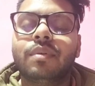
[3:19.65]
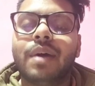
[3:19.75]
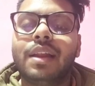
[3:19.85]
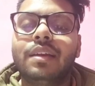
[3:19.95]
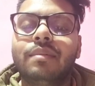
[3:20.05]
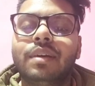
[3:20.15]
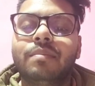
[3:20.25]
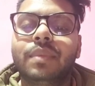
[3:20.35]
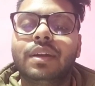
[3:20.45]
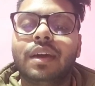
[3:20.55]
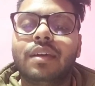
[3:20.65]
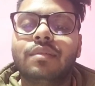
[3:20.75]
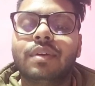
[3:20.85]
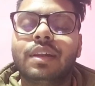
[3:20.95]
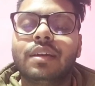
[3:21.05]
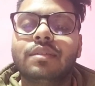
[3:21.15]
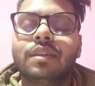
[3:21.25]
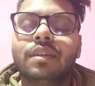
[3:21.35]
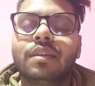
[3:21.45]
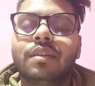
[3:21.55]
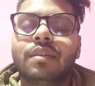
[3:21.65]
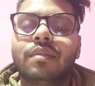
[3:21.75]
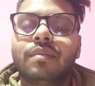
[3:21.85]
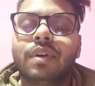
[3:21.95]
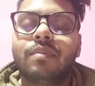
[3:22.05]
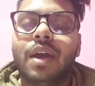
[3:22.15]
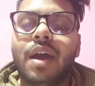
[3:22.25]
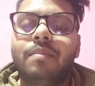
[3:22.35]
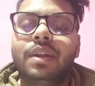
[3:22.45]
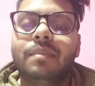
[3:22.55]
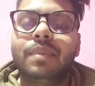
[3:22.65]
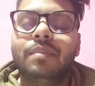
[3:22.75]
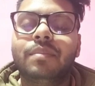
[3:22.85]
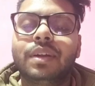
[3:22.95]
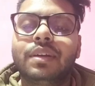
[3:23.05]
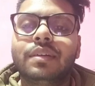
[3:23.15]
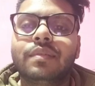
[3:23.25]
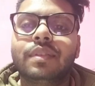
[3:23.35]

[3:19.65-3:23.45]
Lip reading: mobile development as well as web app development.